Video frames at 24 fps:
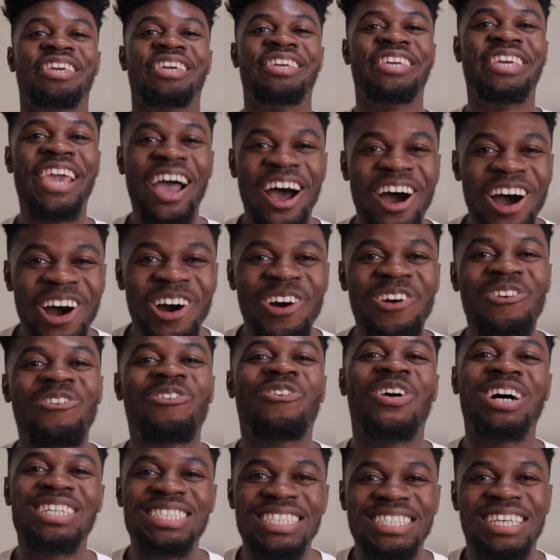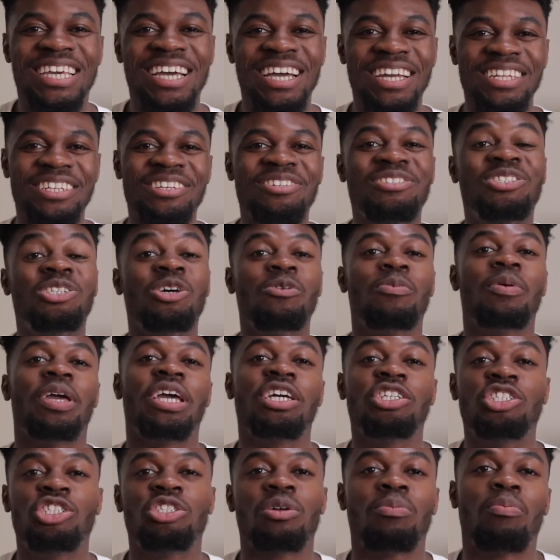Yo, what's good YouTube?
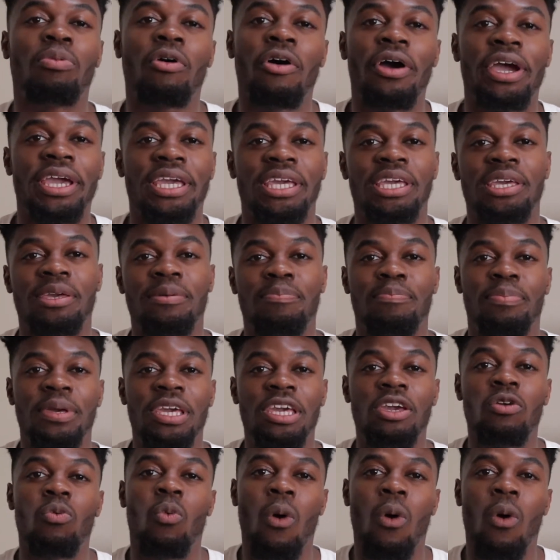It's your boy EB.